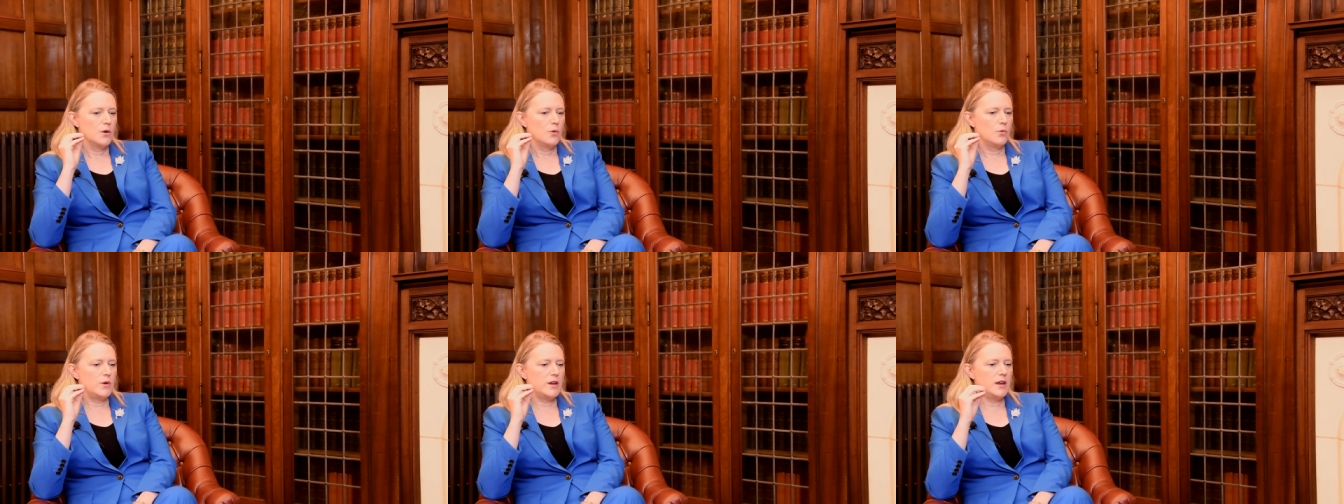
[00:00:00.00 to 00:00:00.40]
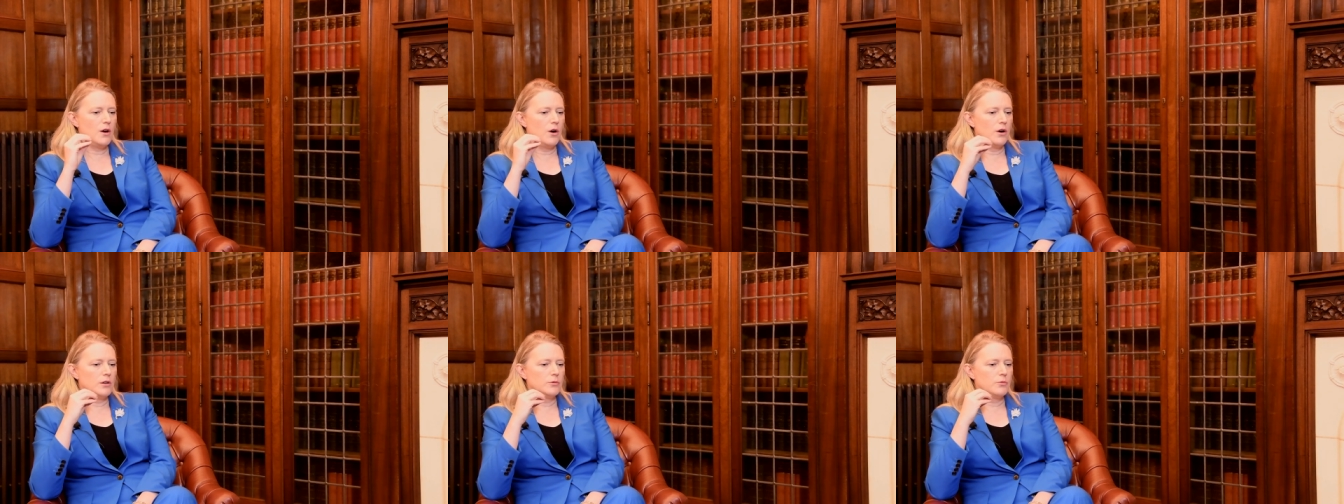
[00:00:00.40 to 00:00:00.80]
We
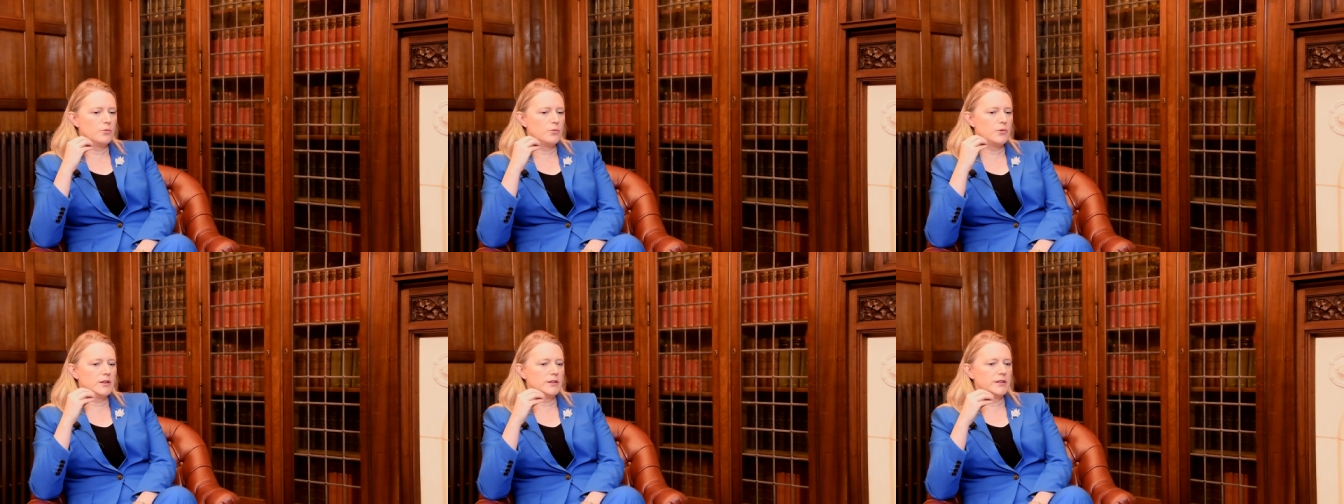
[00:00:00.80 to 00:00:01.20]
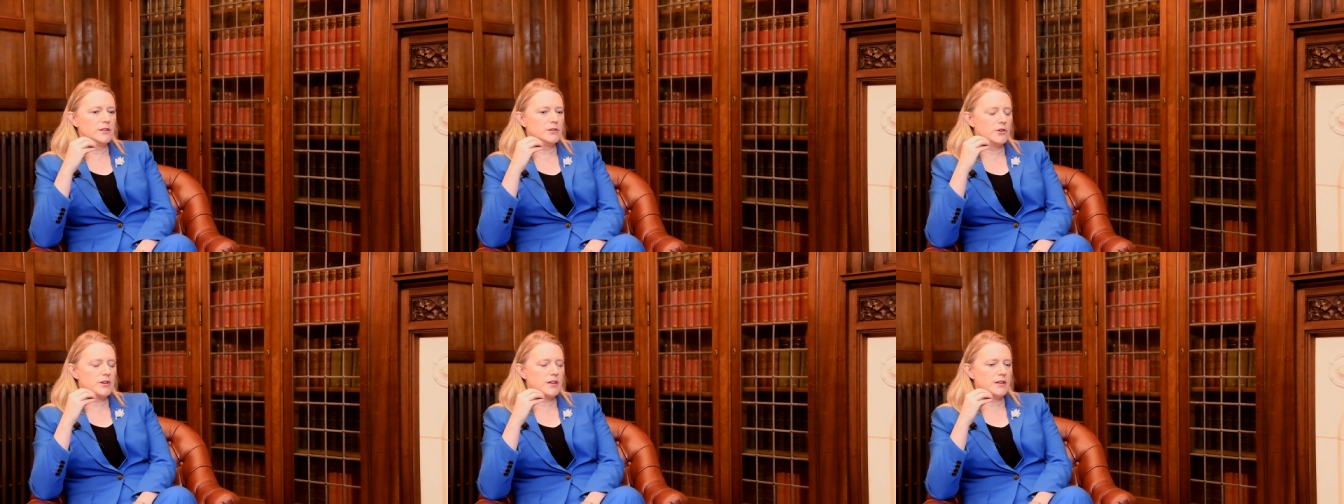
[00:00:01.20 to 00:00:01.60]
are really
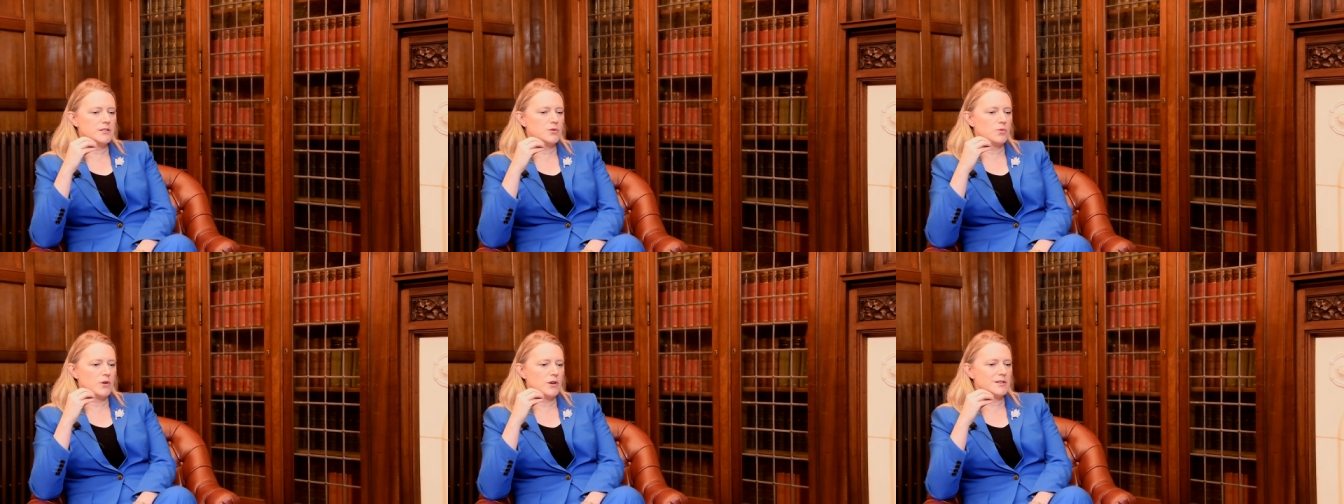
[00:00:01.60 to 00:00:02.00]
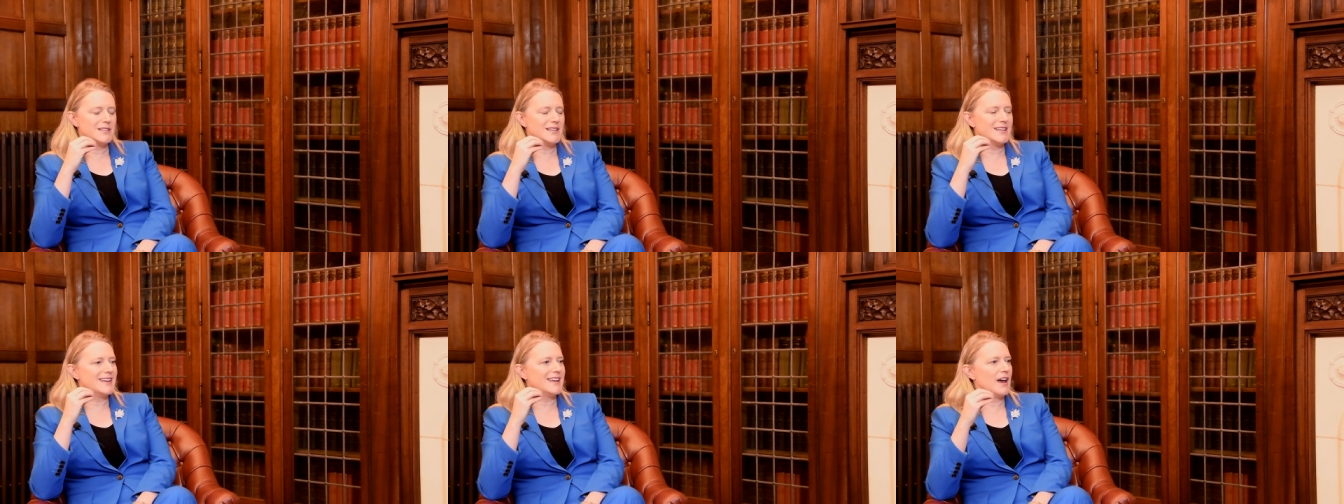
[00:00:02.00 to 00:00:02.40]
looking to work
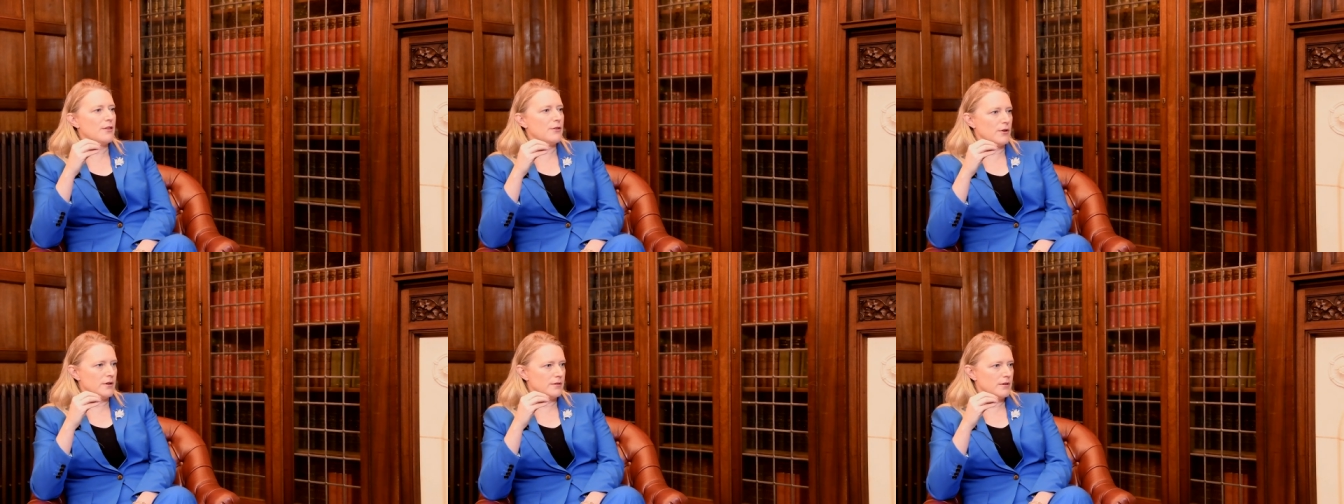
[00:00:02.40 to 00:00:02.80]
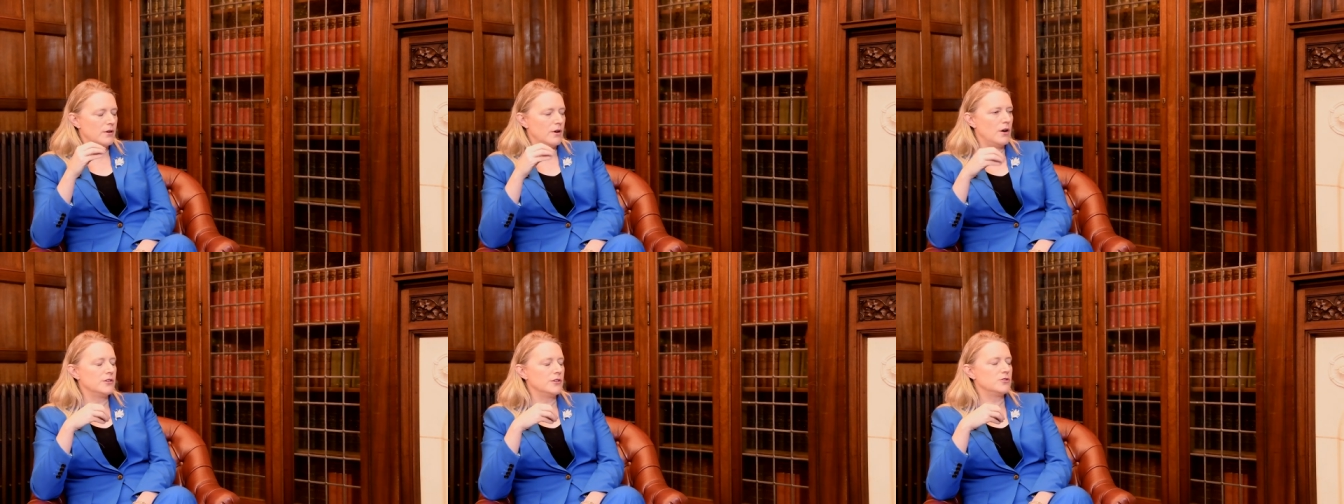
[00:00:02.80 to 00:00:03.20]
together
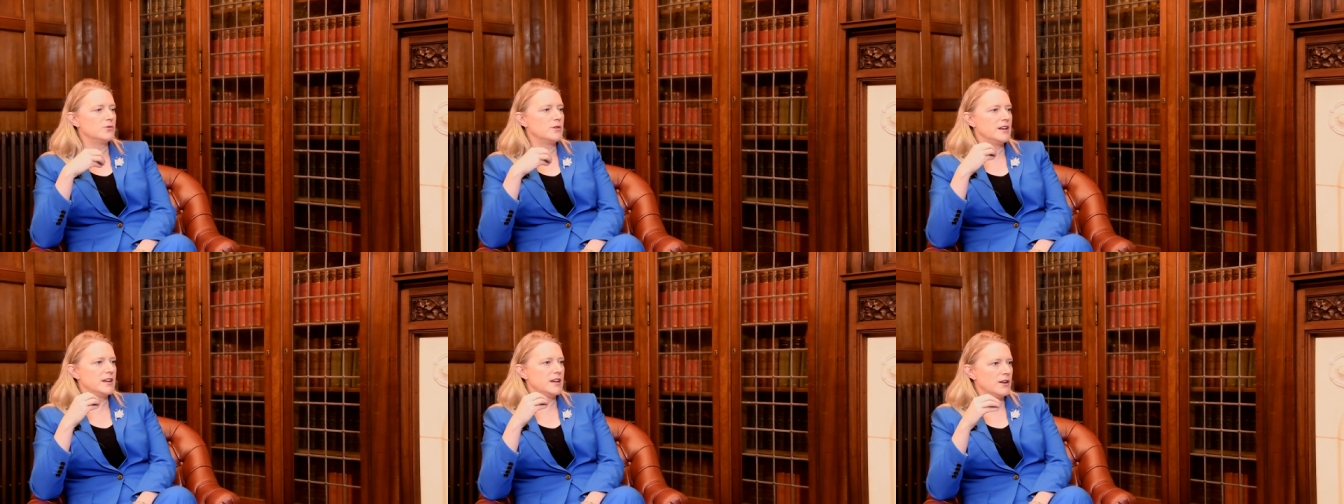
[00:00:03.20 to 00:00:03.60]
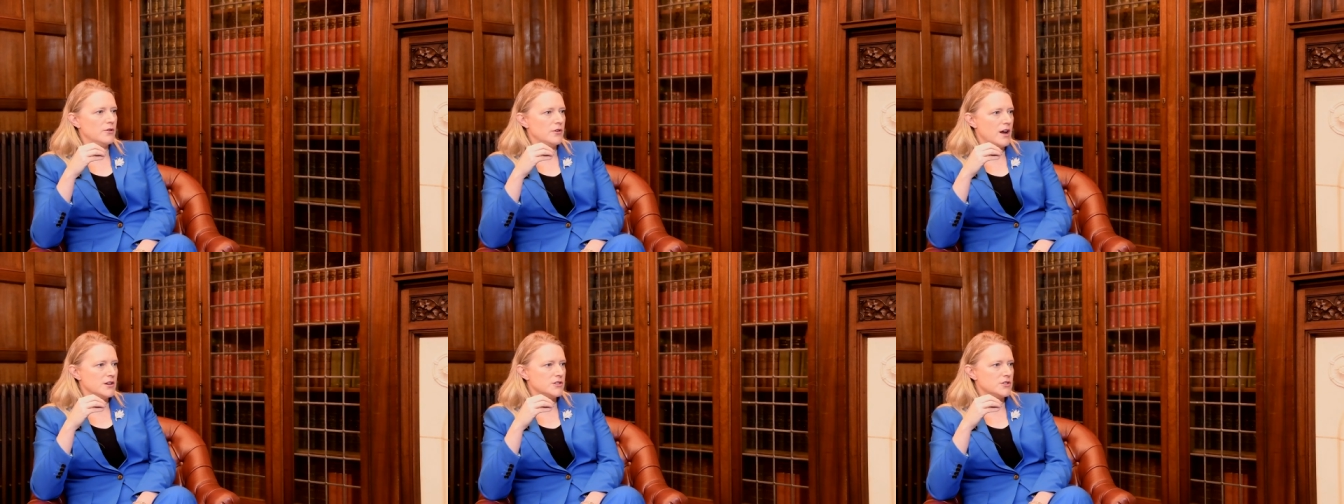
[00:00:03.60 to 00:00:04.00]
on creating
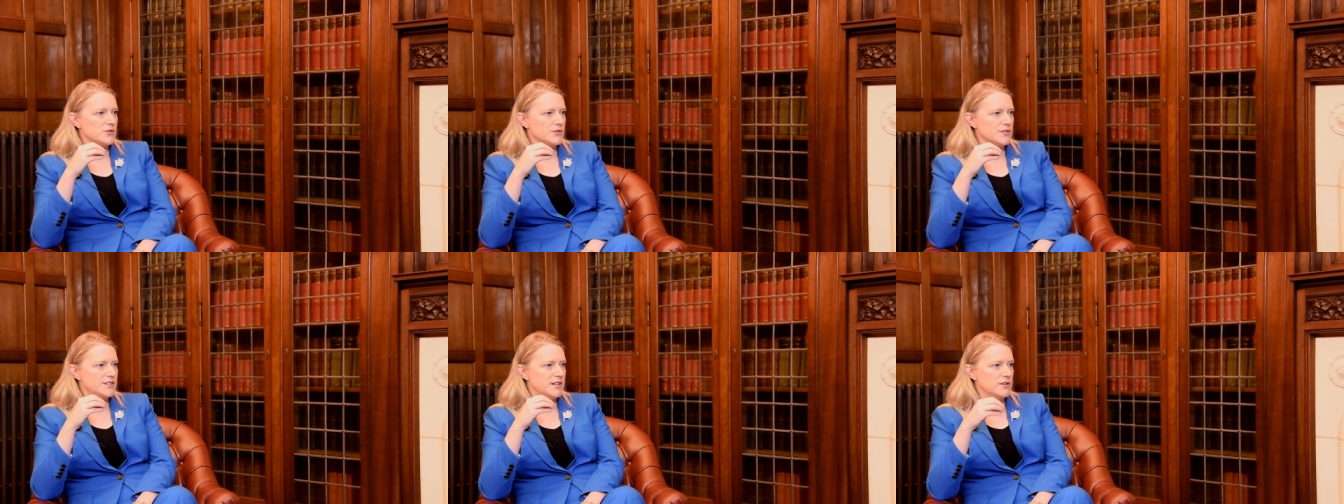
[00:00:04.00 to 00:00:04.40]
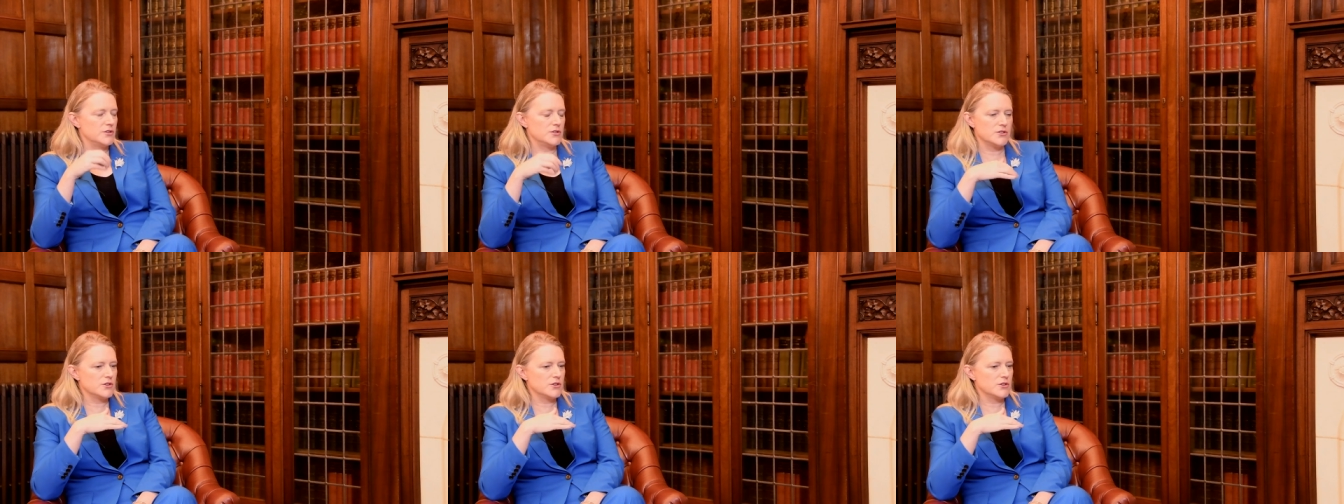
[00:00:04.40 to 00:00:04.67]
international standards.